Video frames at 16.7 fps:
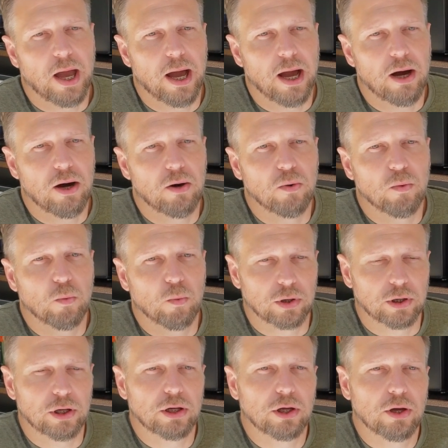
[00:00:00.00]
how
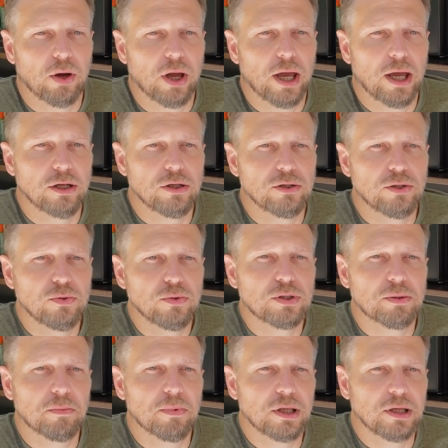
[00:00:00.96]
we're gonna go ahead and do
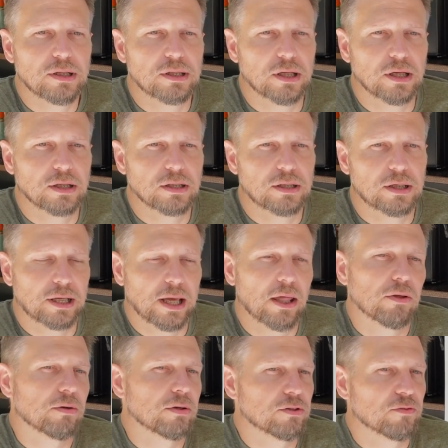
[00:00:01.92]
some of these things
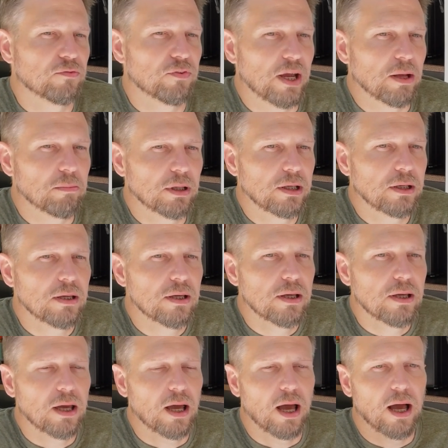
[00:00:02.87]
together as a family.
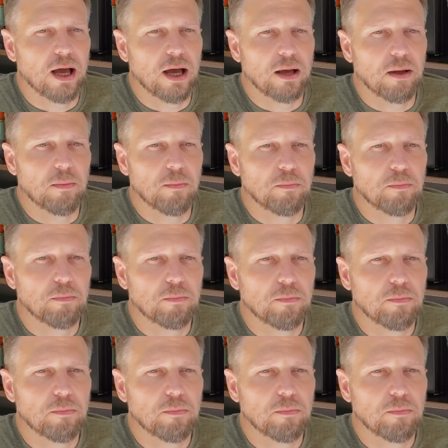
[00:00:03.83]
Um,